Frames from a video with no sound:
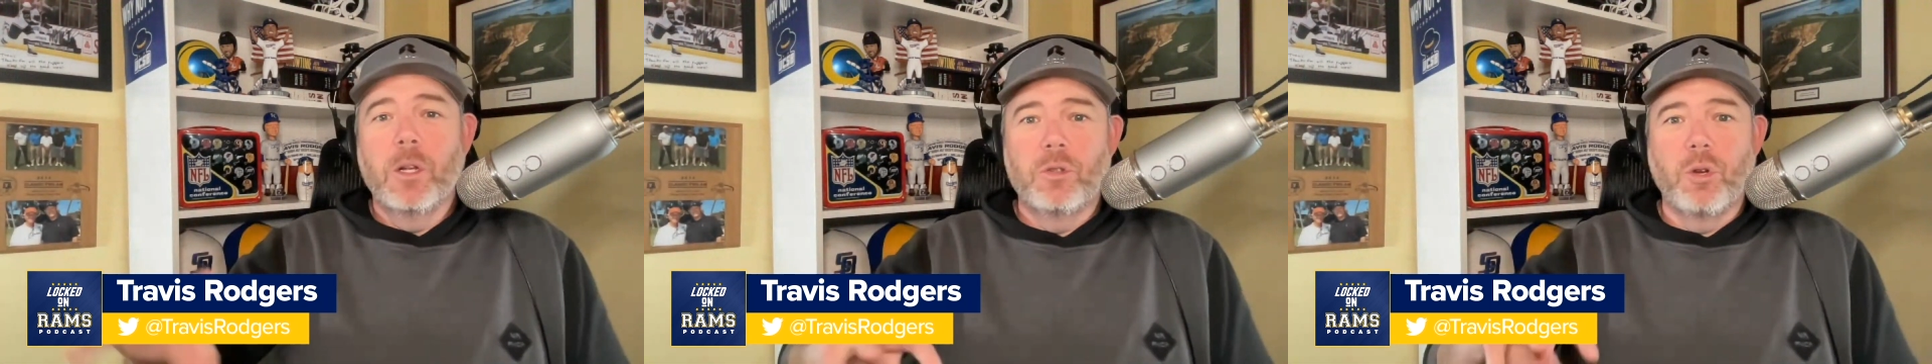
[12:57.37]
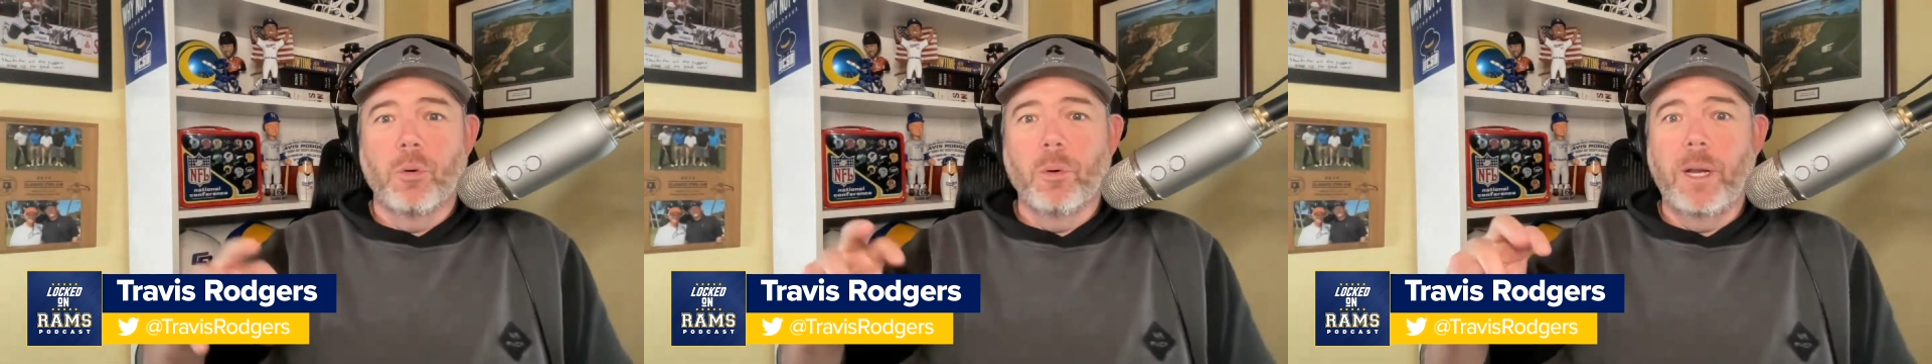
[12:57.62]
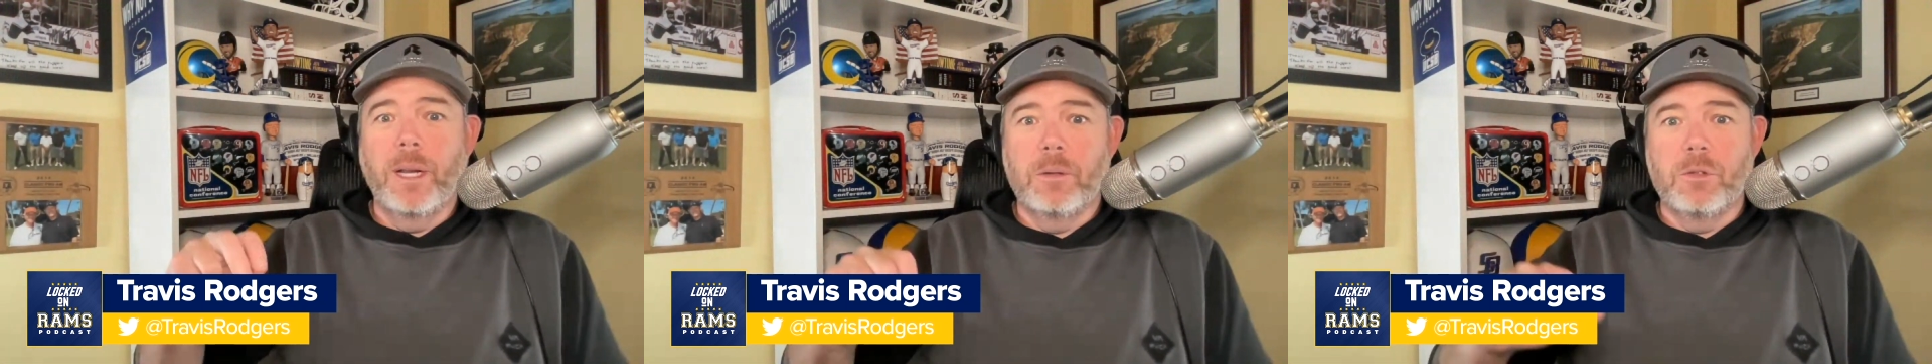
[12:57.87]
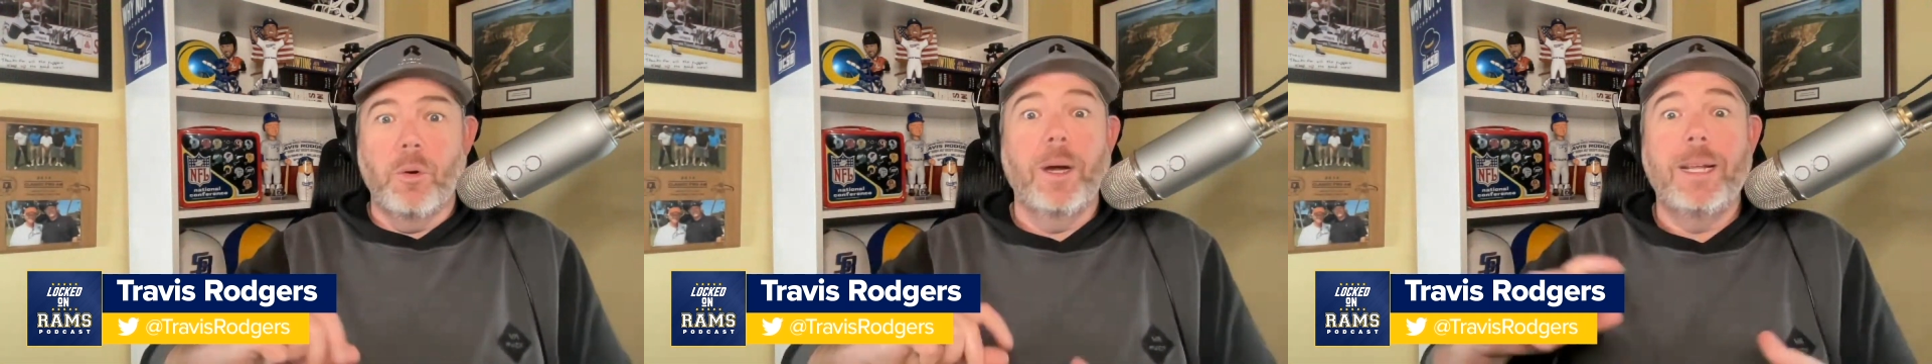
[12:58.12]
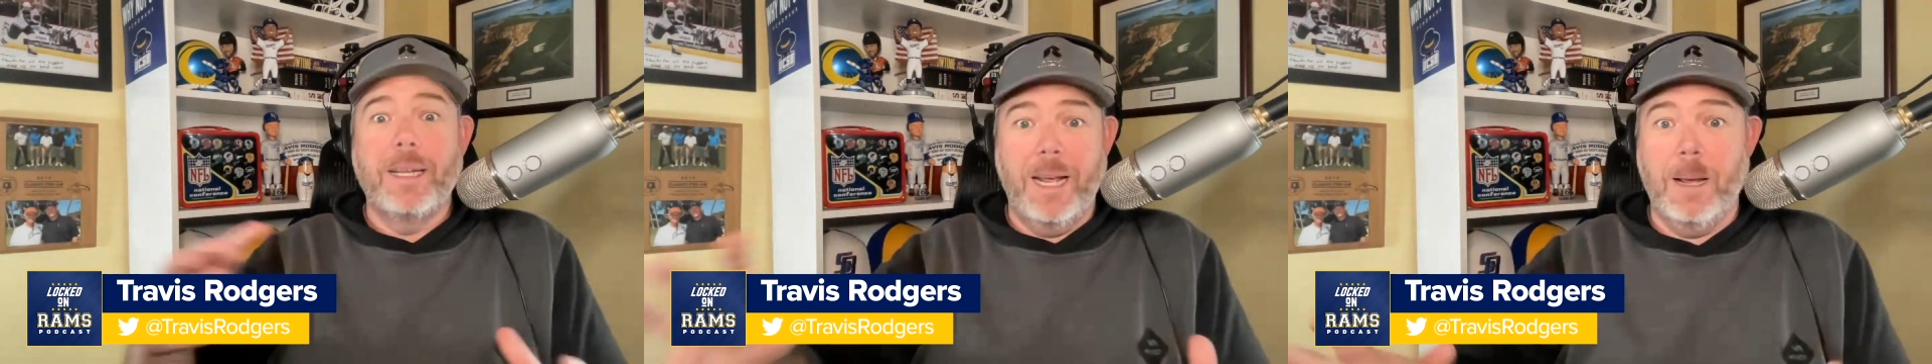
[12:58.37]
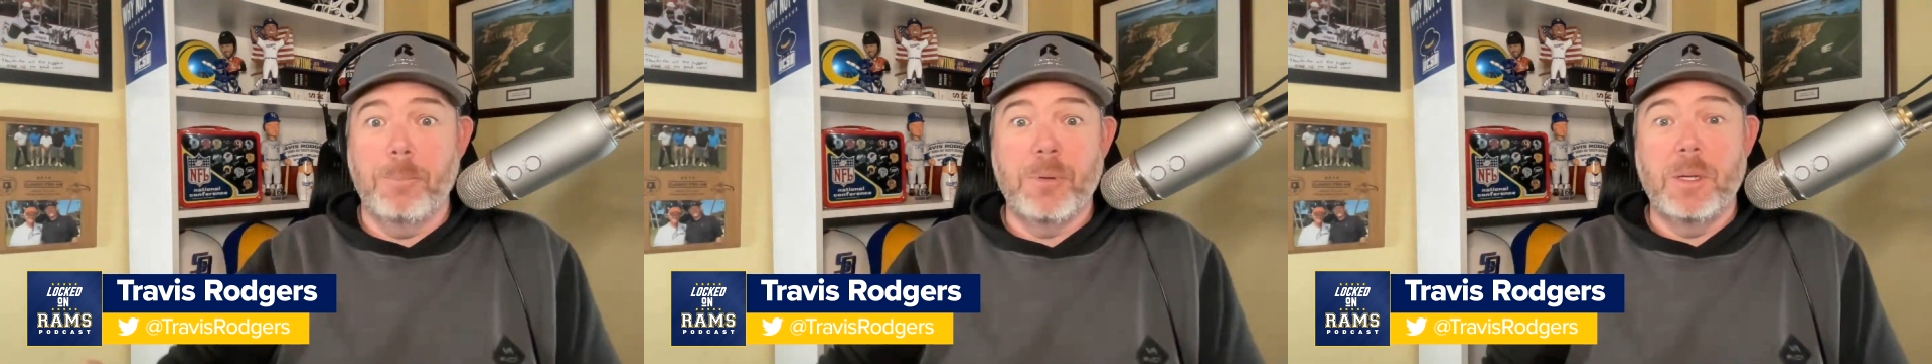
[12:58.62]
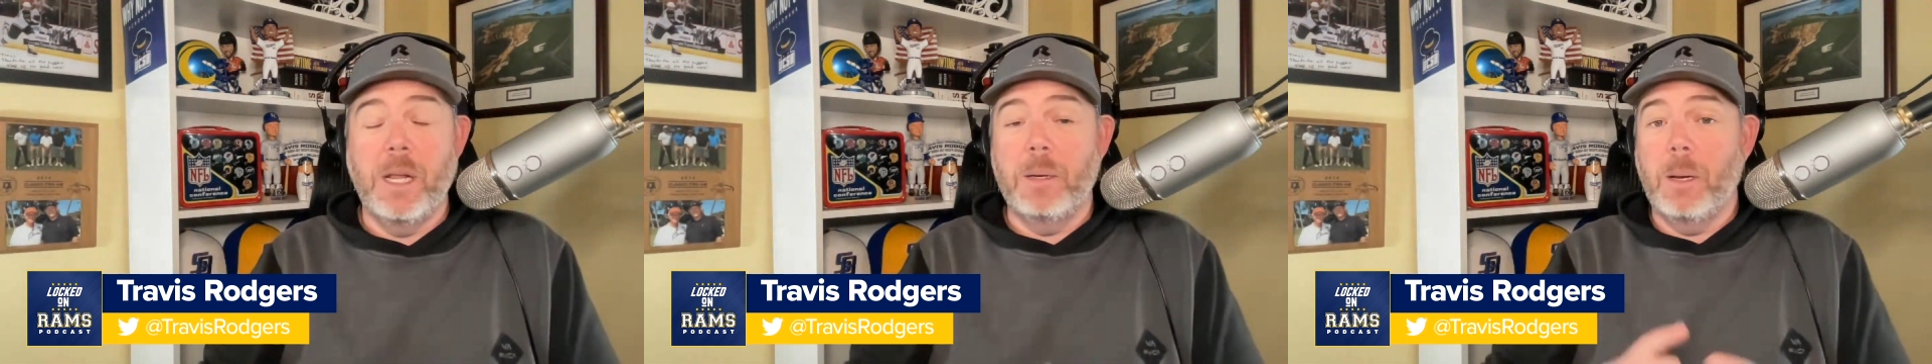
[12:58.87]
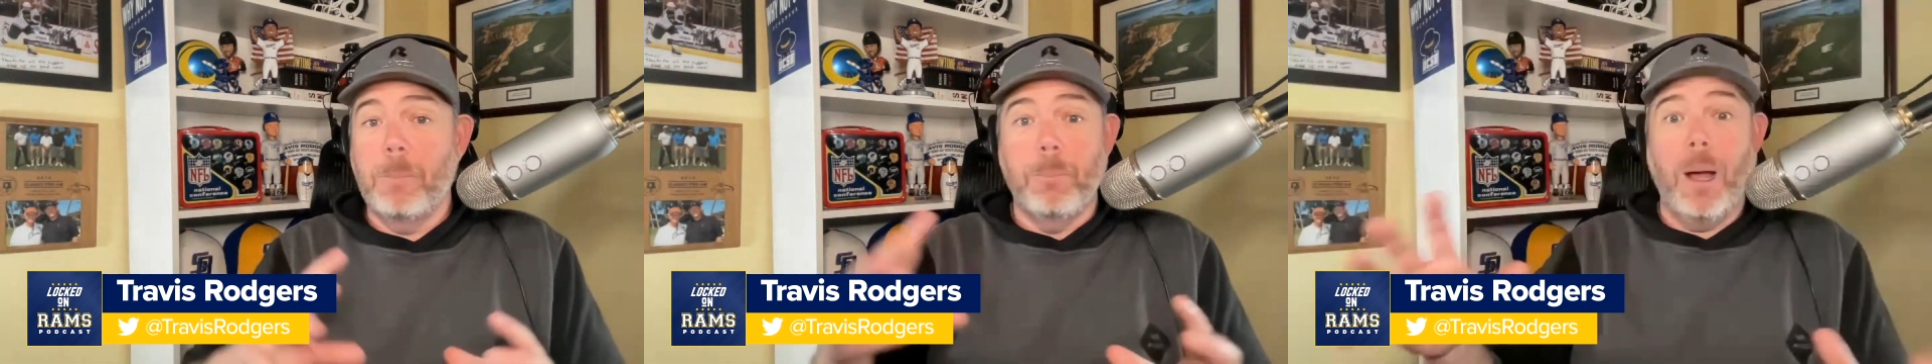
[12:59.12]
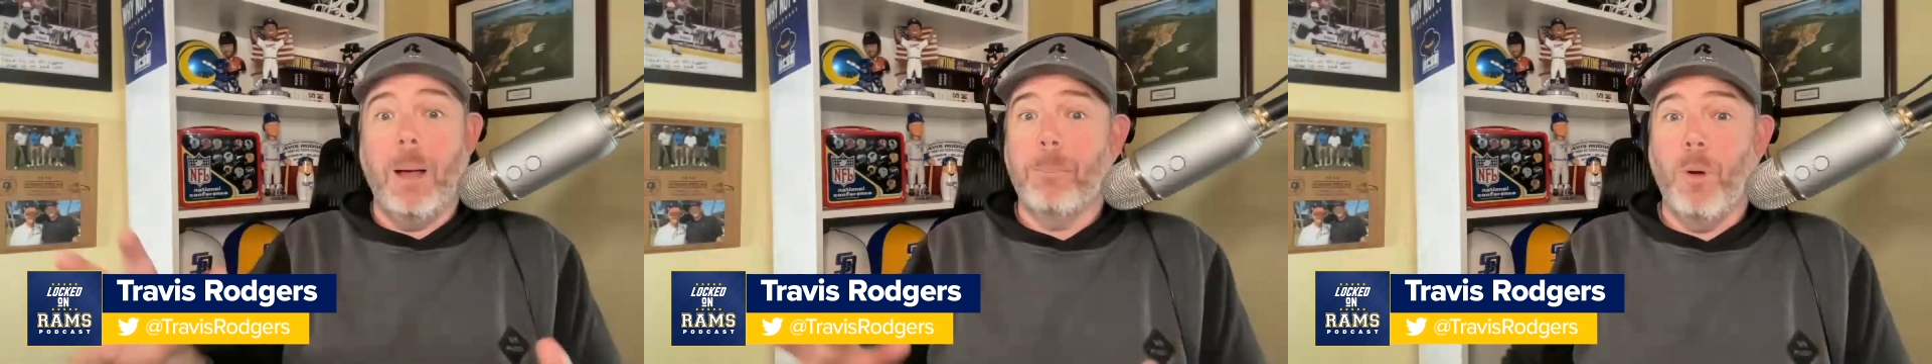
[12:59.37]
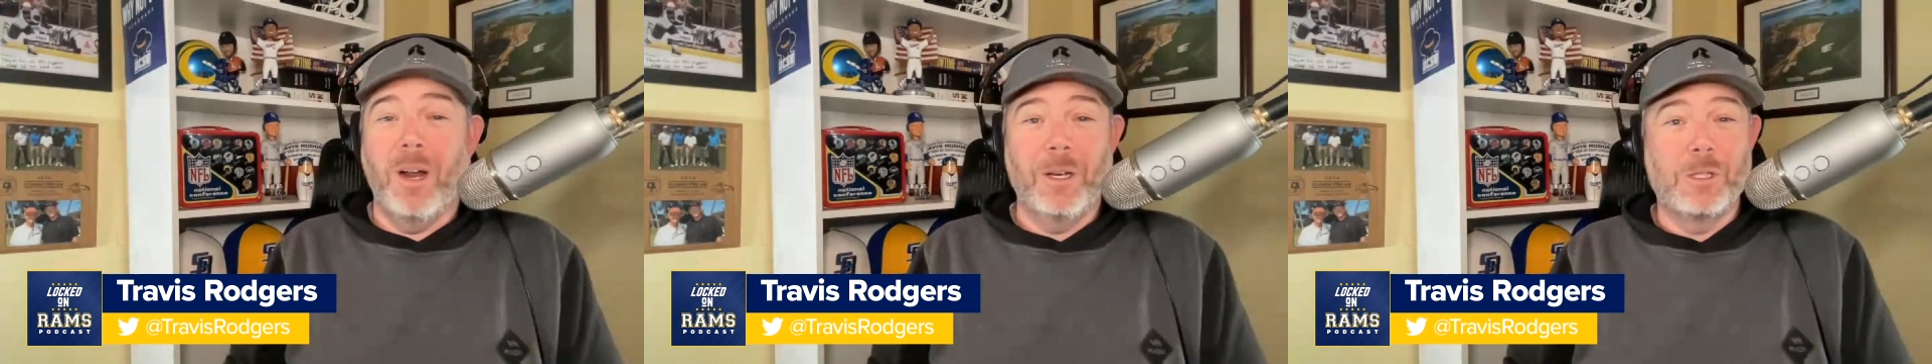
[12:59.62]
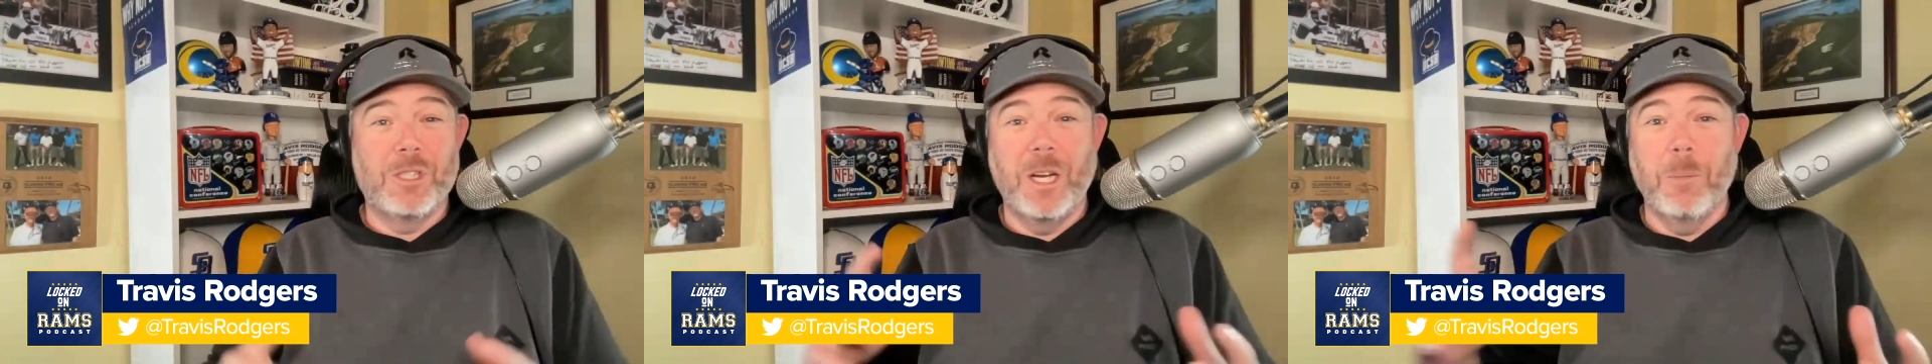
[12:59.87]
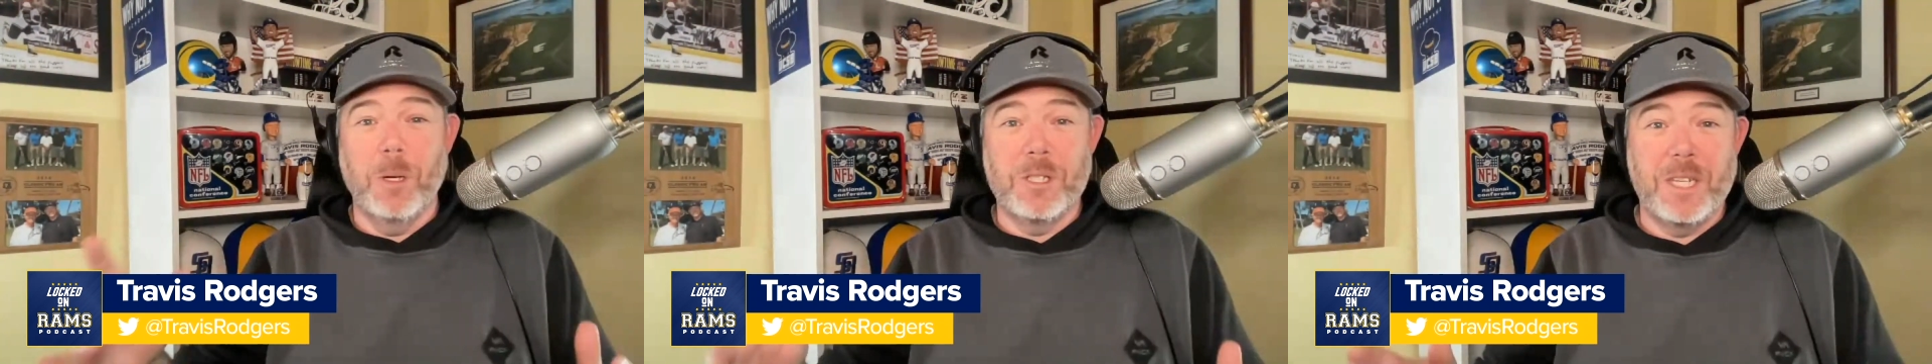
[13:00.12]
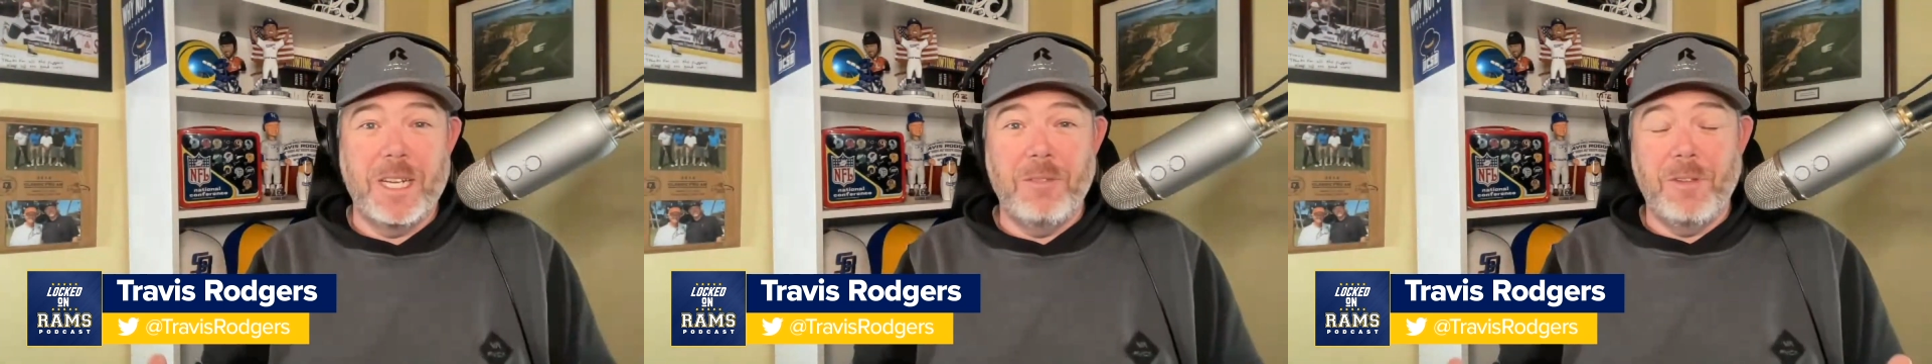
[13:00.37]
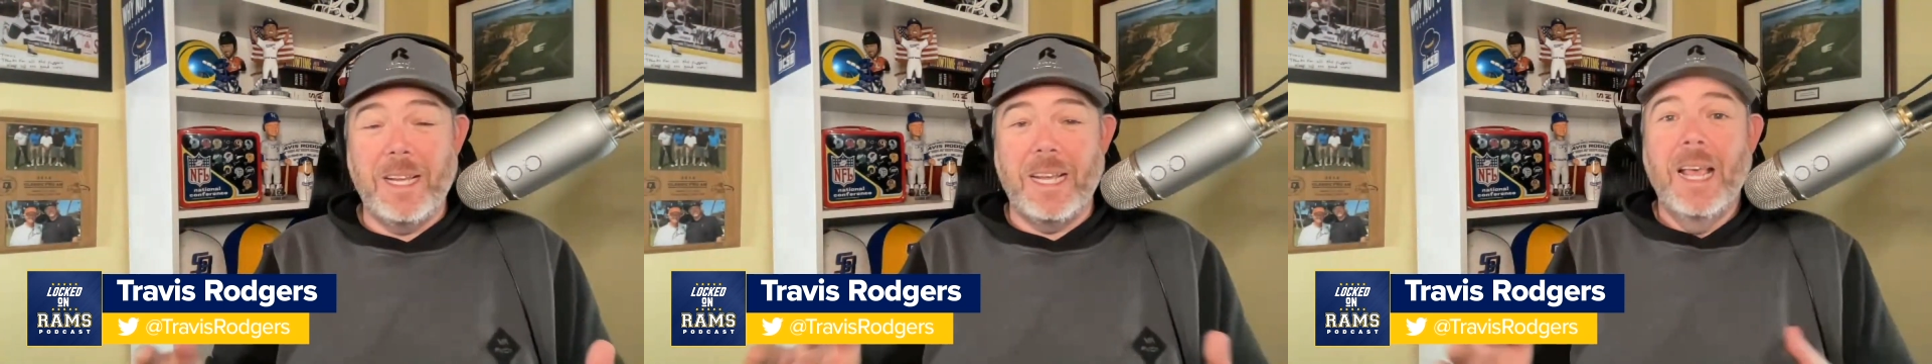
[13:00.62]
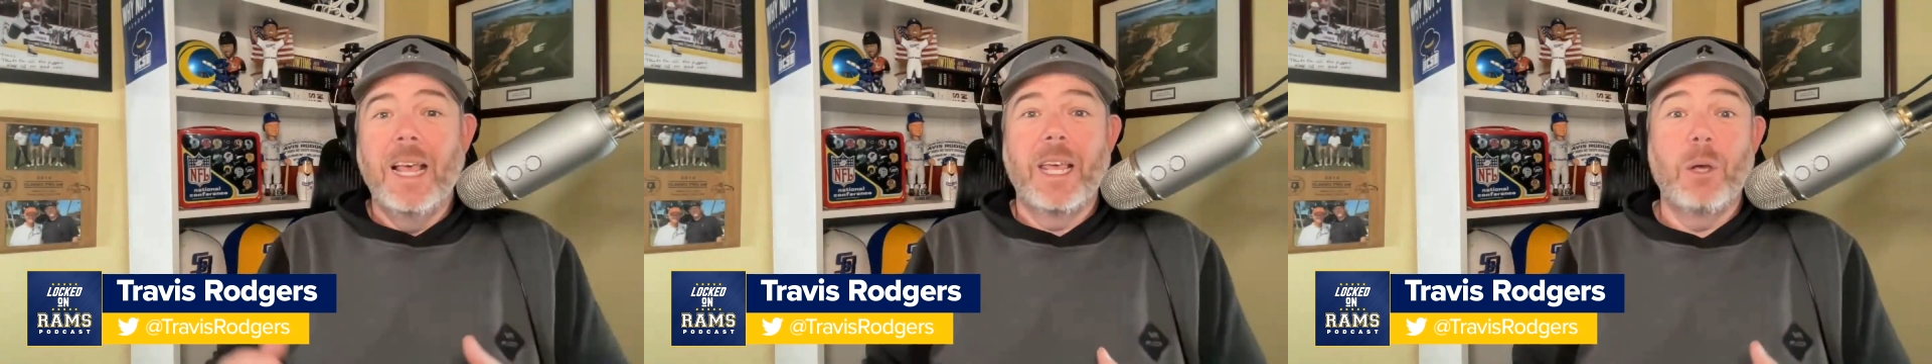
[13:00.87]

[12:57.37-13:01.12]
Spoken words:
during training camp and pop on. You'd see him on TV.